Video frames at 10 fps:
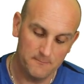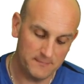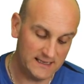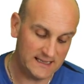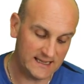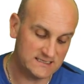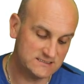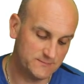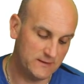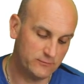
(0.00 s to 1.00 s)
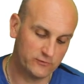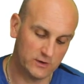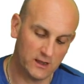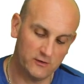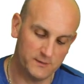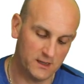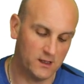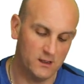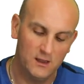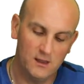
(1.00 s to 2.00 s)
Many cases people sort of go to me,
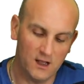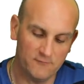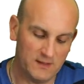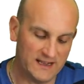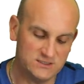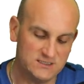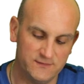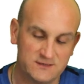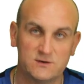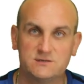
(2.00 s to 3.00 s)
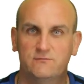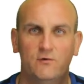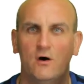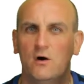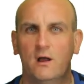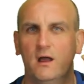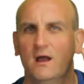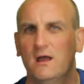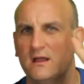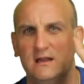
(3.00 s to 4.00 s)
I've actually done this question wrong,
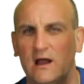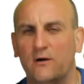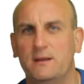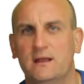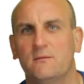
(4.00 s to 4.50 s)
can you help me?